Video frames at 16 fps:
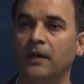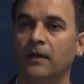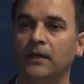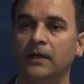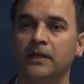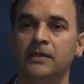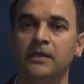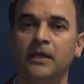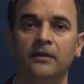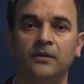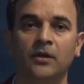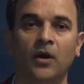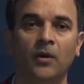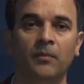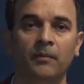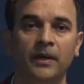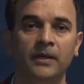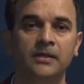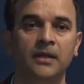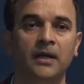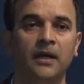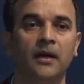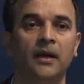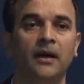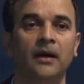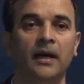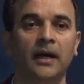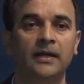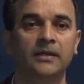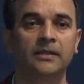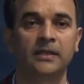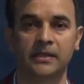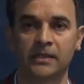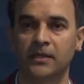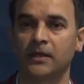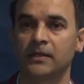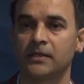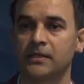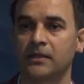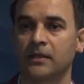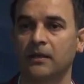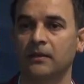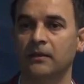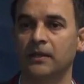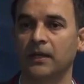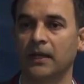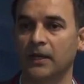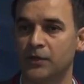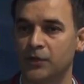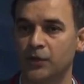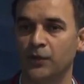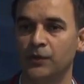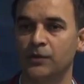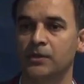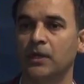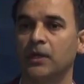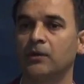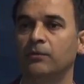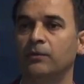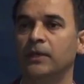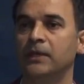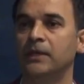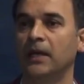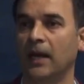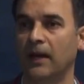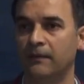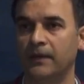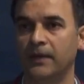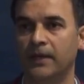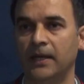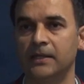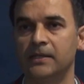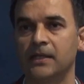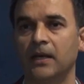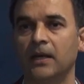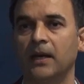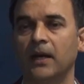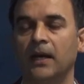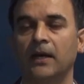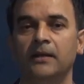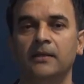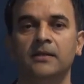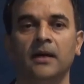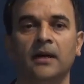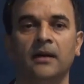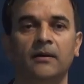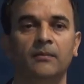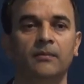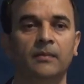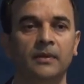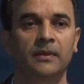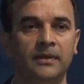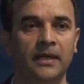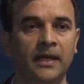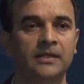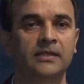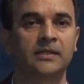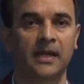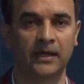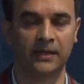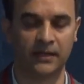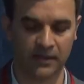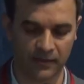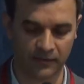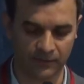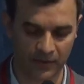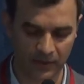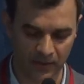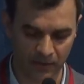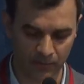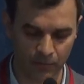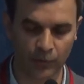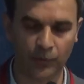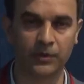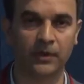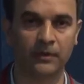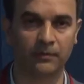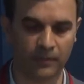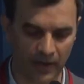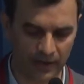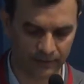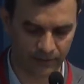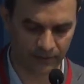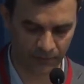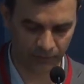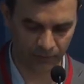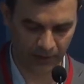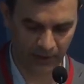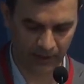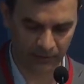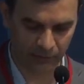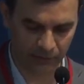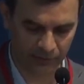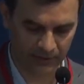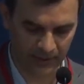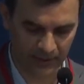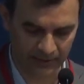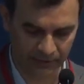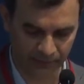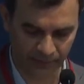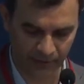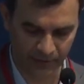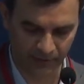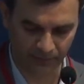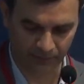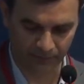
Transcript: Indian government and discuss the issues with the evidence. And that's, I think, very important platform we can utilize for.